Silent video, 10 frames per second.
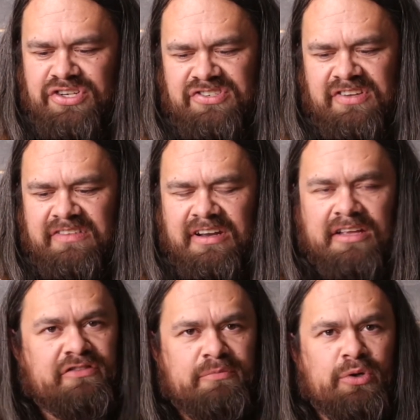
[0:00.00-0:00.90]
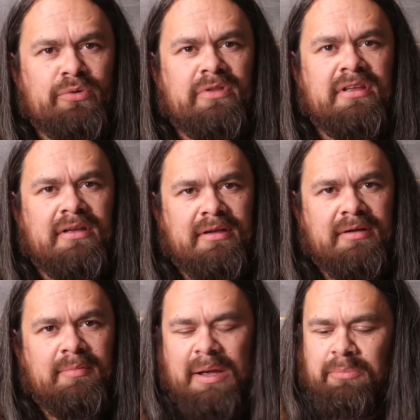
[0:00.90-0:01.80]
It's just a nice, smooth,
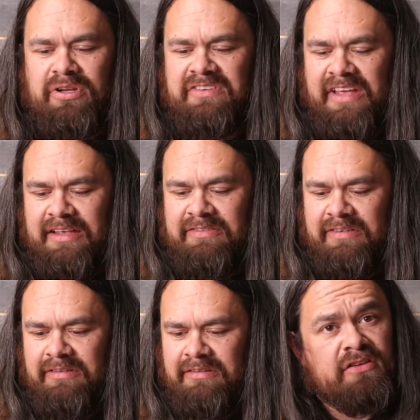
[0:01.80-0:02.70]
peppery taste.